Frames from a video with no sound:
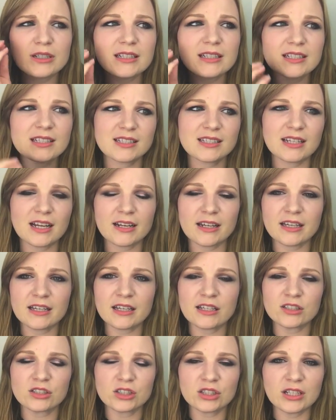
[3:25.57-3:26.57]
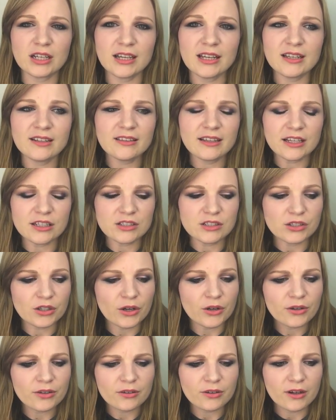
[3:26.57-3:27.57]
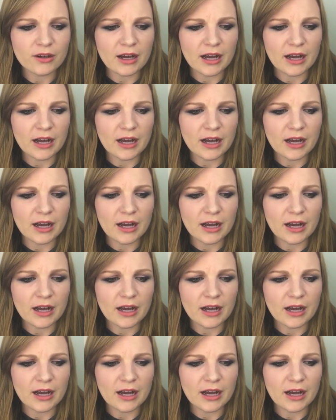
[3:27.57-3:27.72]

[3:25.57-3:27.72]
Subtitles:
stunning sheen. They don't,